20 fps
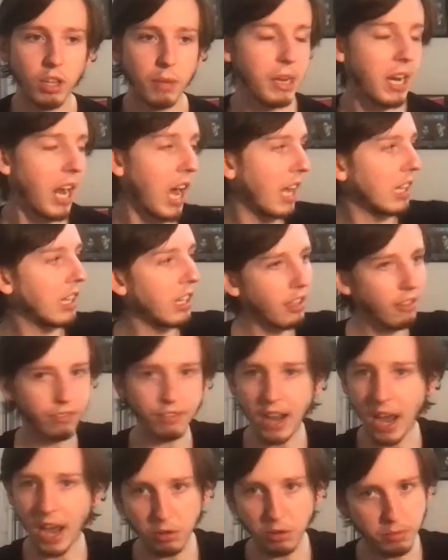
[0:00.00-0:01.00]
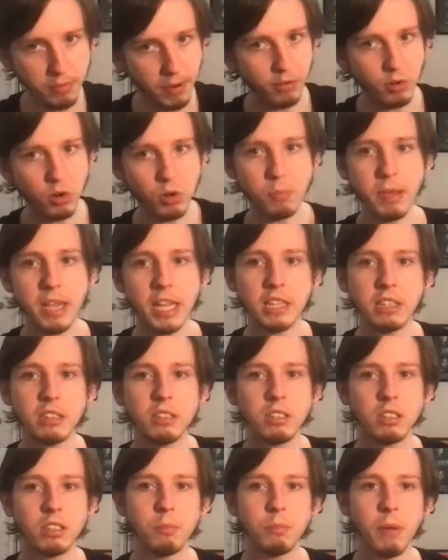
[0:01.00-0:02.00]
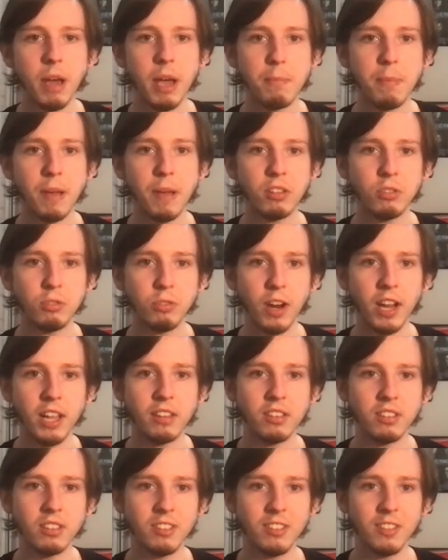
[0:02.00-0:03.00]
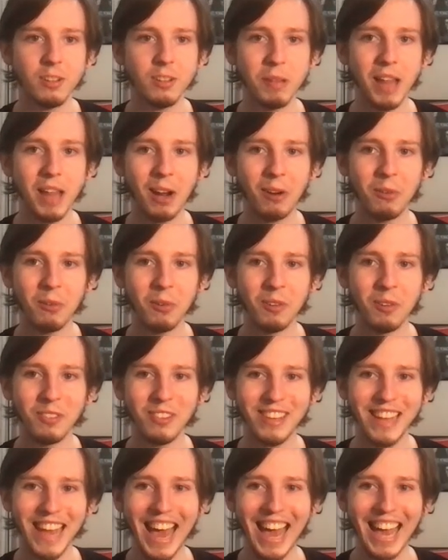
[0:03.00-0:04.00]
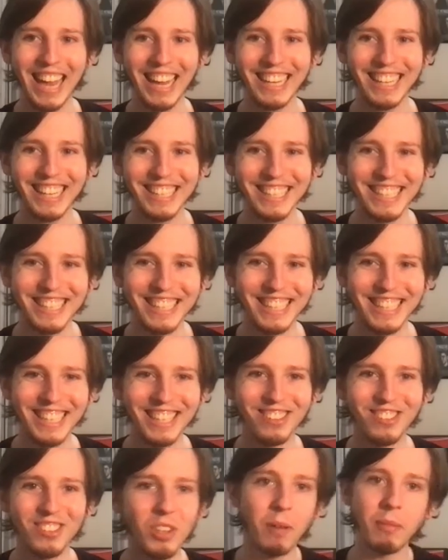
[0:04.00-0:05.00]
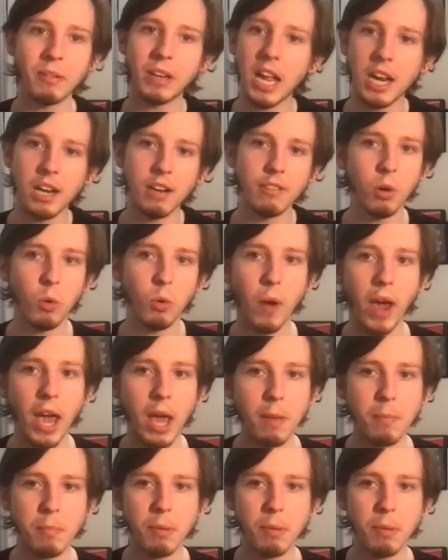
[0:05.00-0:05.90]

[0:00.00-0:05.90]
I mean, I live now with my roommates, my best friends, the Black Wolves gang, and so I'm kind of away,